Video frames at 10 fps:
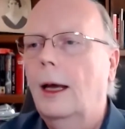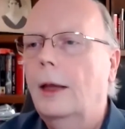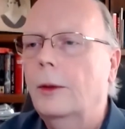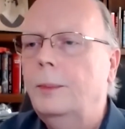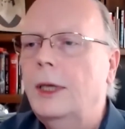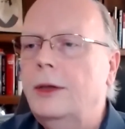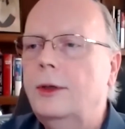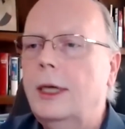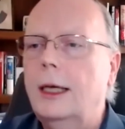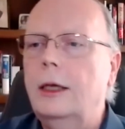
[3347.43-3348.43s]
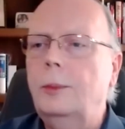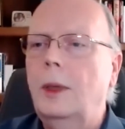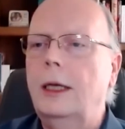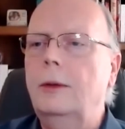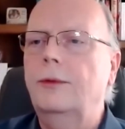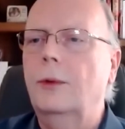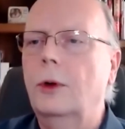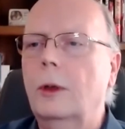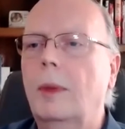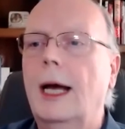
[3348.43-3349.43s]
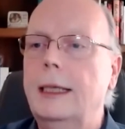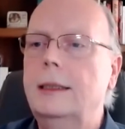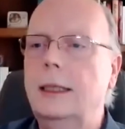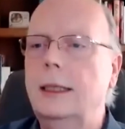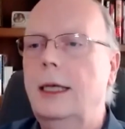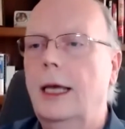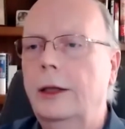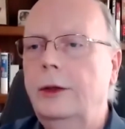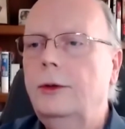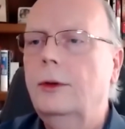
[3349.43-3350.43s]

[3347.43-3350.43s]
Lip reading: The PCA is paid for by DDS,